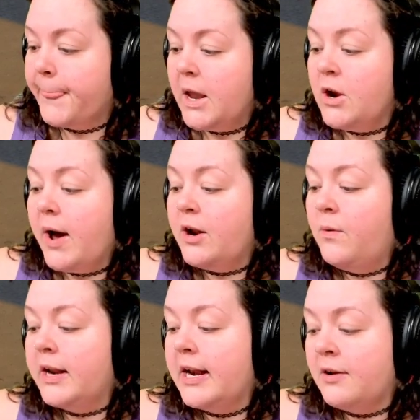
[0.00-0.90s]
you know i don't
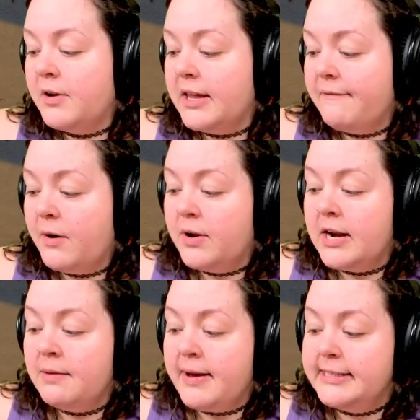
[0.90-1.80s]
want it in real life i want it
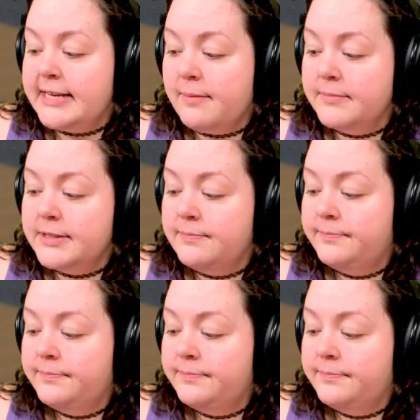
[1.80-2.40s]
in my sims